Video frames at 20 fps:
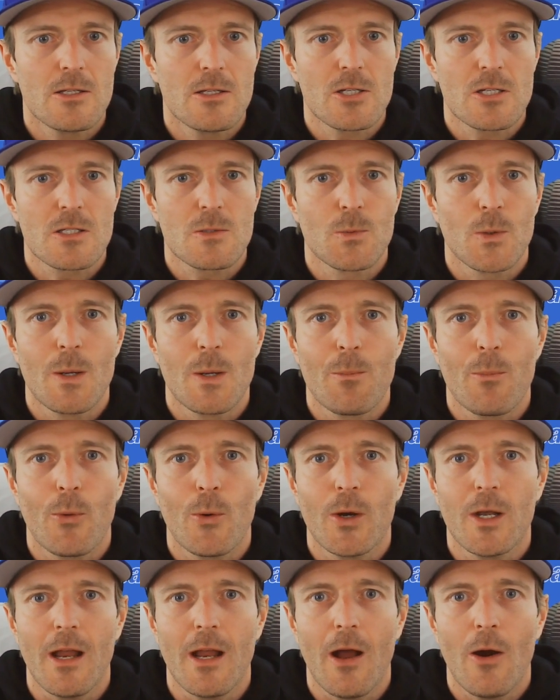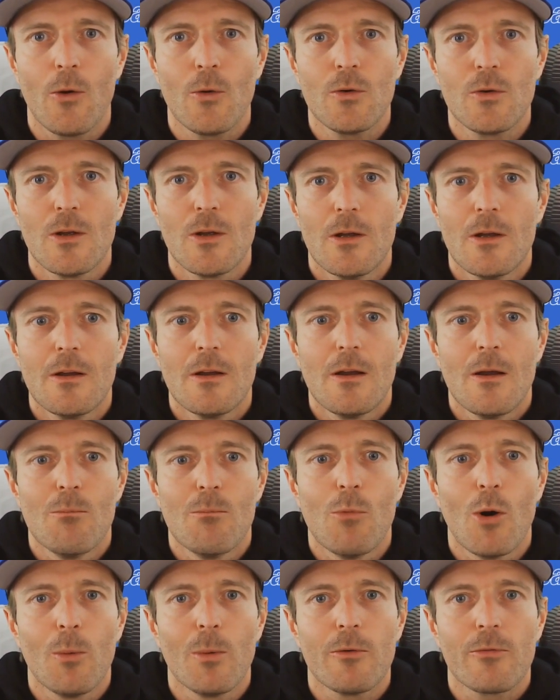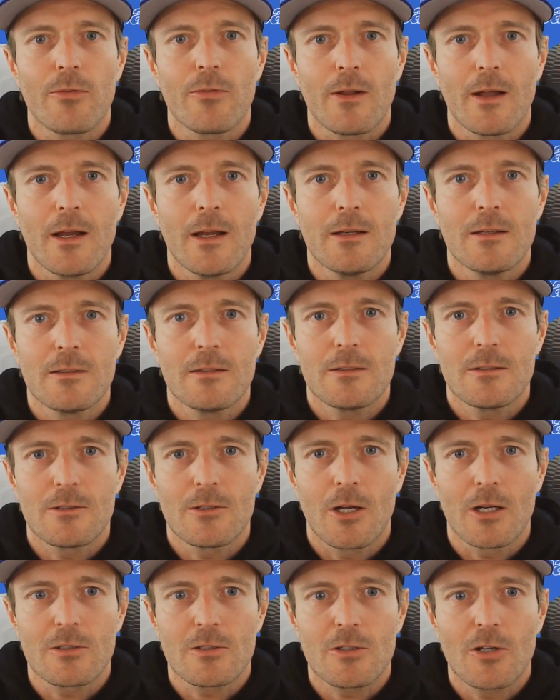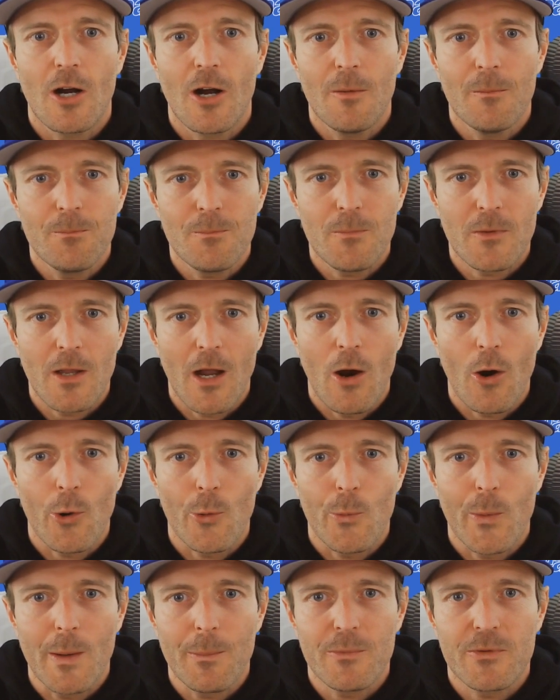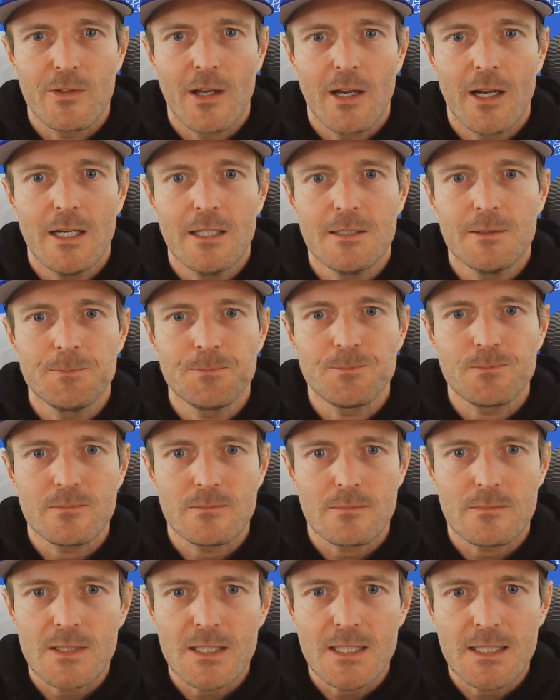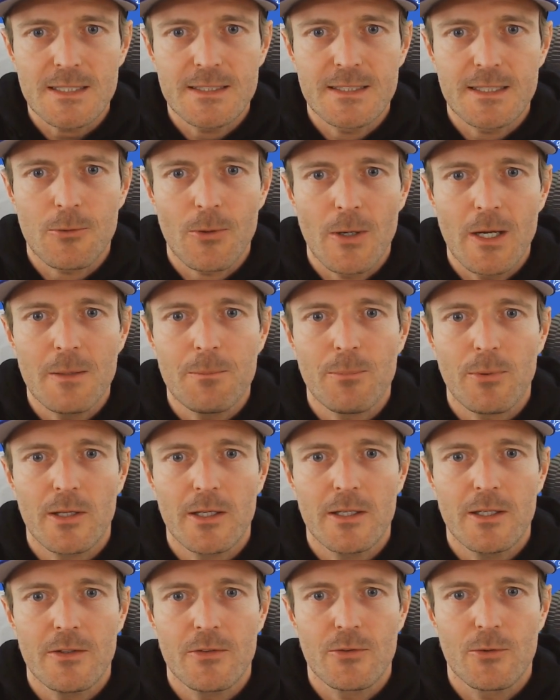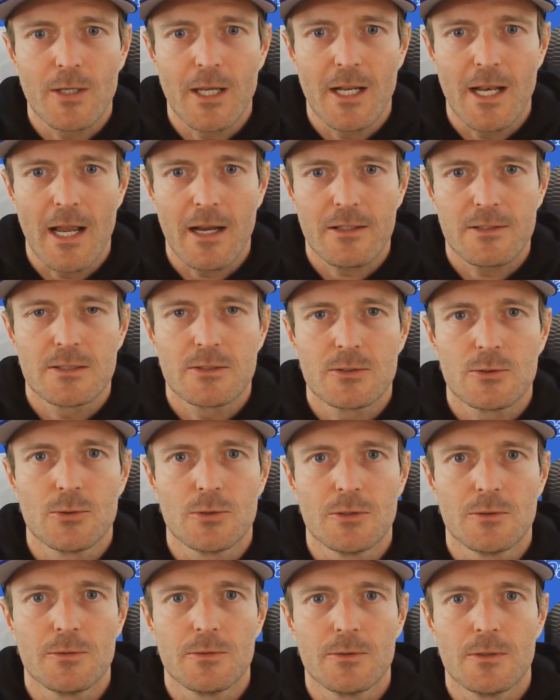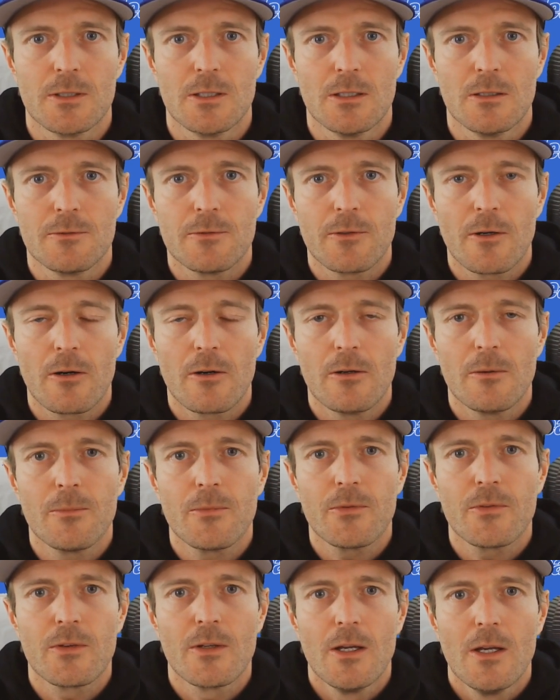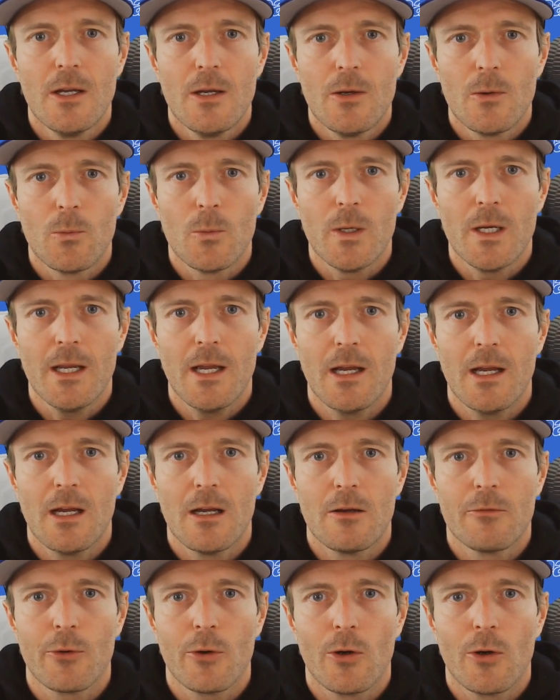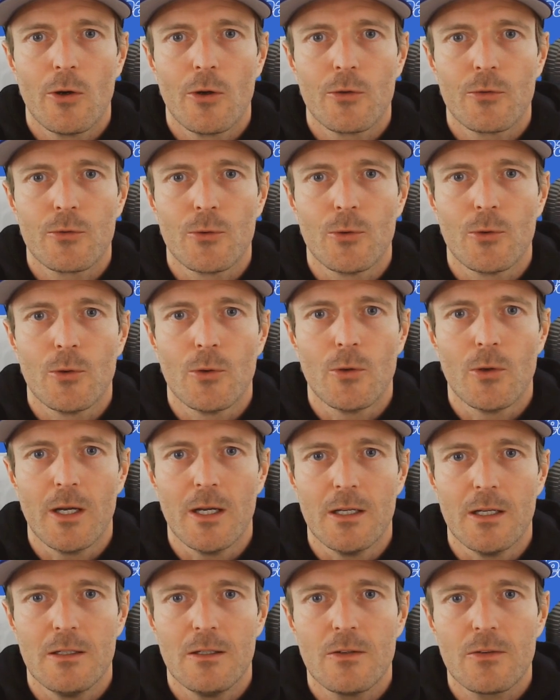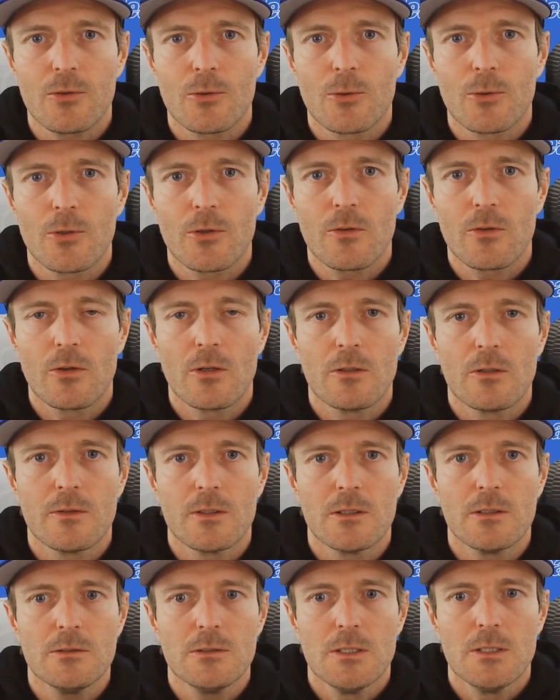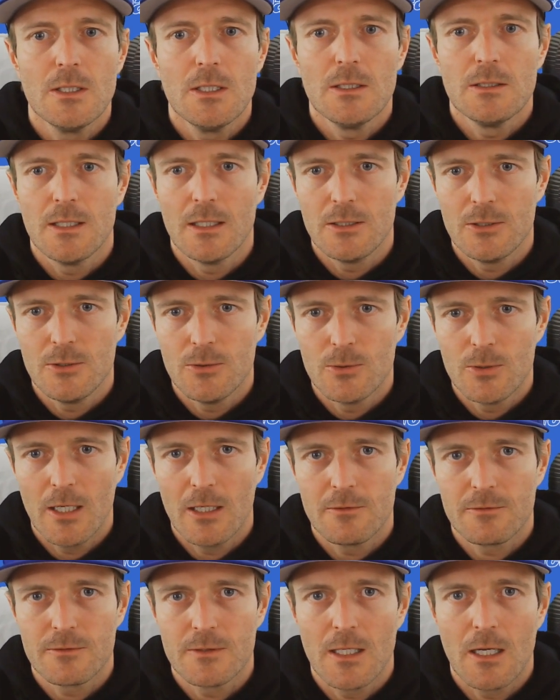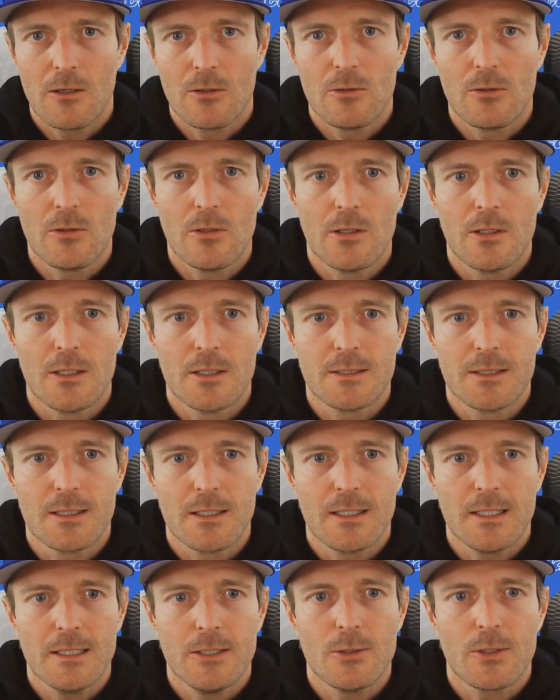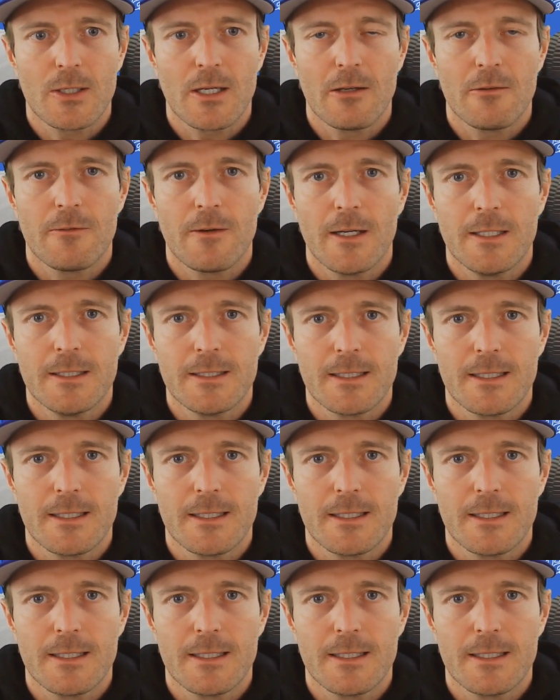just want to point out MobiFlight.com, our website. It's a great place to get access to the forums. We have also a Discord server that you have now the link. You can find the